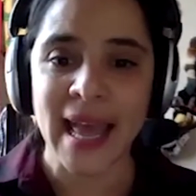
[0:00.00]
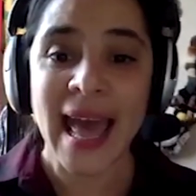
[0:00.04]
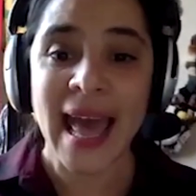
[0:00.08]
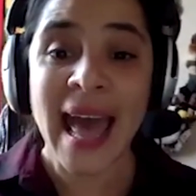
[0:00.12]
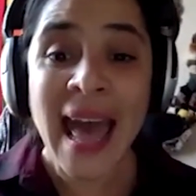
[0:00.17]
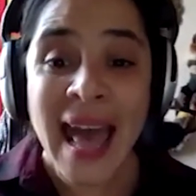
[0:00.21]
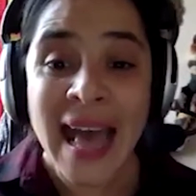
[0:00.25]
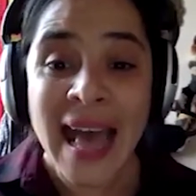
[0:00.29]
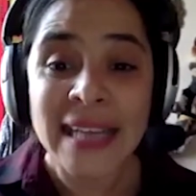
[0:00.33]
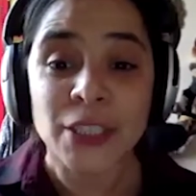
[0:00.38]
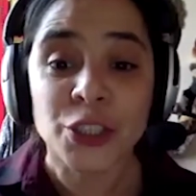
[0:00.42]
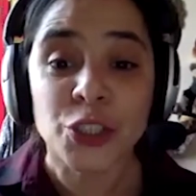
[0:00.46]

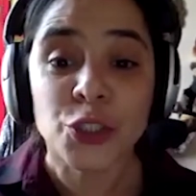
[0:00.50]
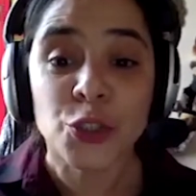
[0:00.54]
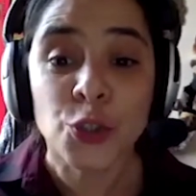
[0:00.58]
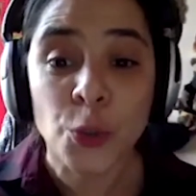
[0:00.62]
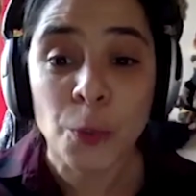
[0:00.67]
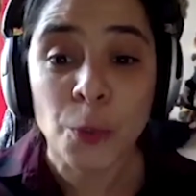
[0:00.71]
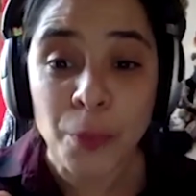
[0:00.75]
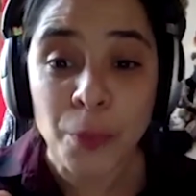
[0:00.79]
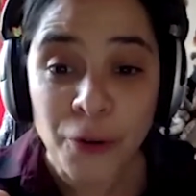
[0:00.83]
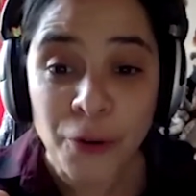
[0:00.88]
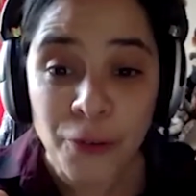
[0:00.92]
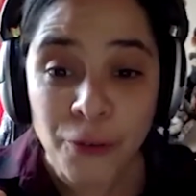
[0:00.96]
and
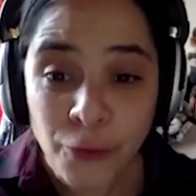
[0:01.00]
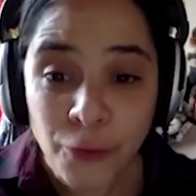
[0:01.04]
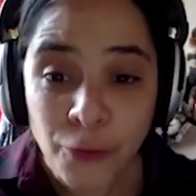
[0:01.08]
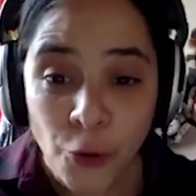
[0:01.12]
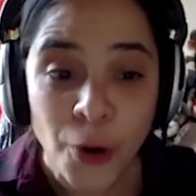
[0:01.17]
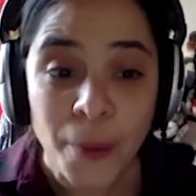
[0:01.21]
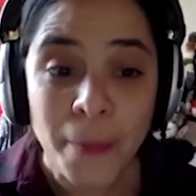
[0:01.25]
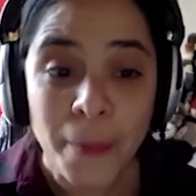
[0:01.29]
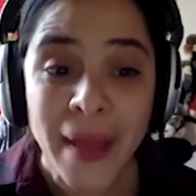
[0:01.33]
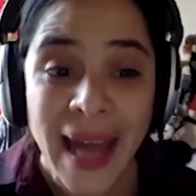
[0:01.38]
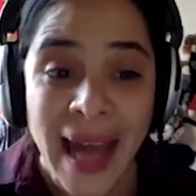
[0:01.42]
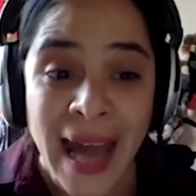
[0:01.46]
to
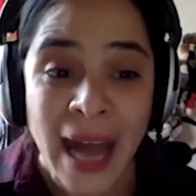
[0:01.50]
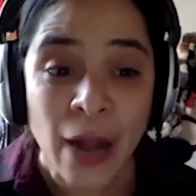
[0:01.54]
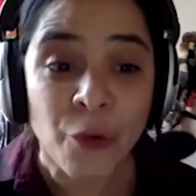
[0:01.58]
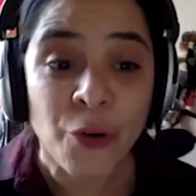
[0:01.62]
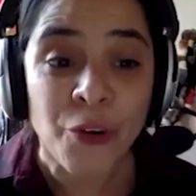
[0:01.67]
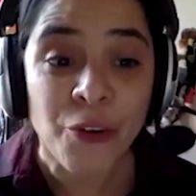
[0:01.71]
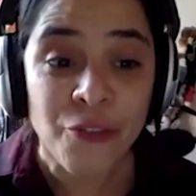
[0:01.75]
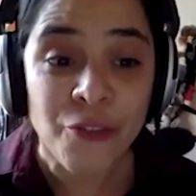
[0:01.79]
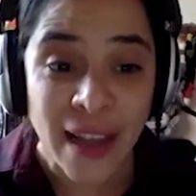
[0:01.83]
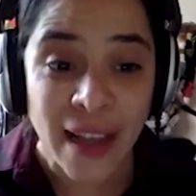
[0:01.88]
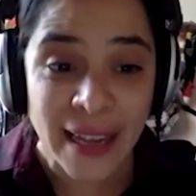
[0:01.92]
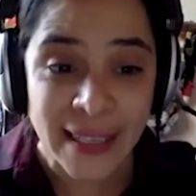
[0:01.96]
perform our
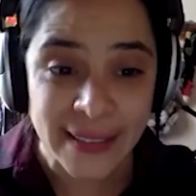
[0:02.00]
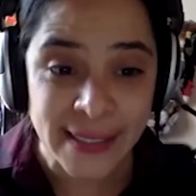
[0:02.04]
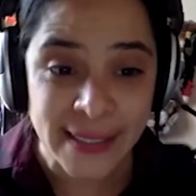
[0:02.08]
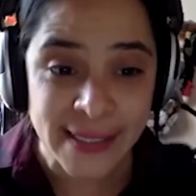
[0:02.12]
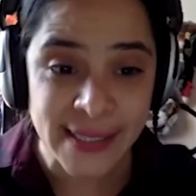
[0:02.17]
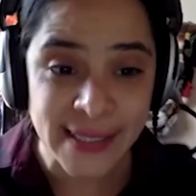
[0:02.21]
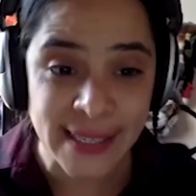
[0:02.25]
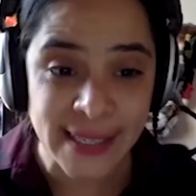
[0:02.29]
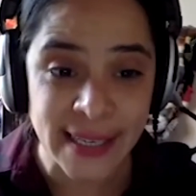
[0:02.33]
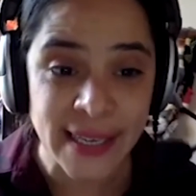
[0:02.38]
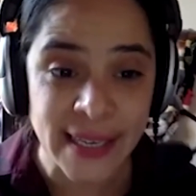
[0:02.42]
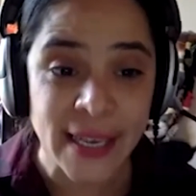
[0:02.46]

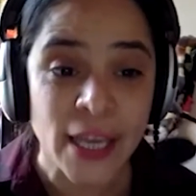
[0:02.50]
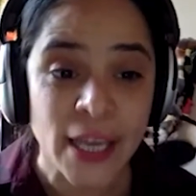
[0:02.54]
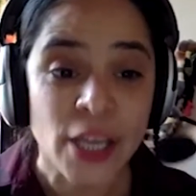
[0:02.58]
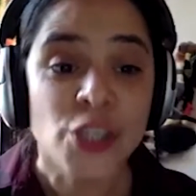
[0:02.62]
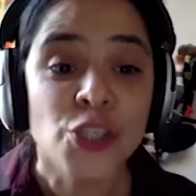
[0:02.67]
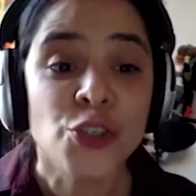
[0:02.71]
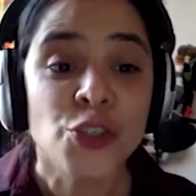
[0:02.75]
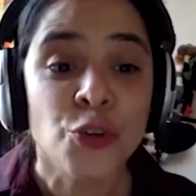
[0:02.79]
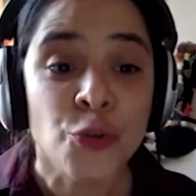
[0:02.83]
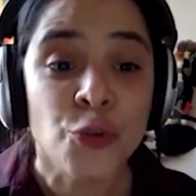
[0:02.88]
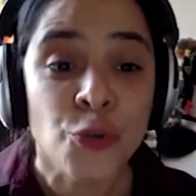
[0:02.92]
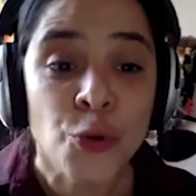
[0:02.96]
fantasy
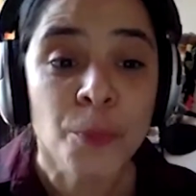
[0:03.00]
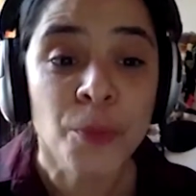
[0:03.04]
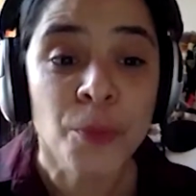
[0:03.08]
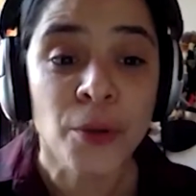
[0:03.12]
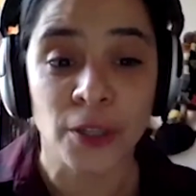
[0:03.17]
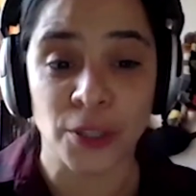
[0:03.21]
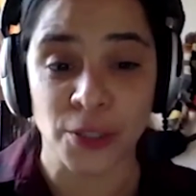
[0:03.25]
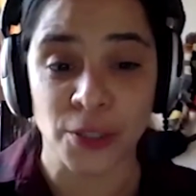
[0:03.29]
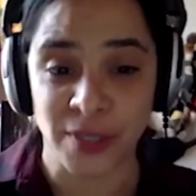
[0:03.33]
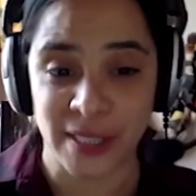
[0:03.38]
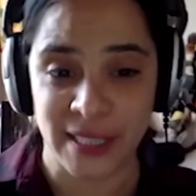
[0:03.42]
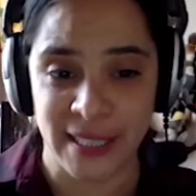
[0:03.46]

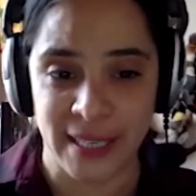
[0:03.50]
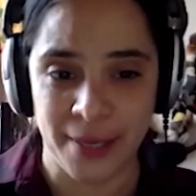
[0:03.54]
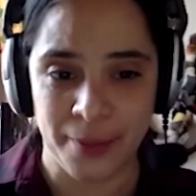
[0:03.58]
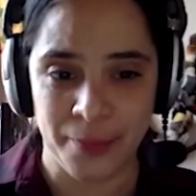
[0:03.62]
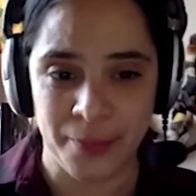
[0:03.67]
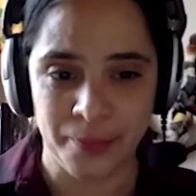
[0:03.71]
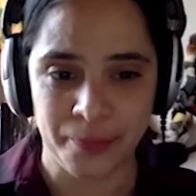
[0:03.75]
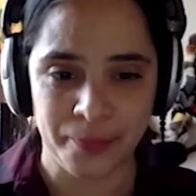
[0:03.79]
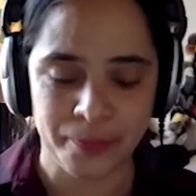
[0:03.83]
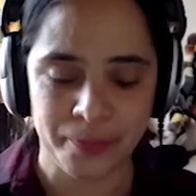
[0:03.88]
scrupulously.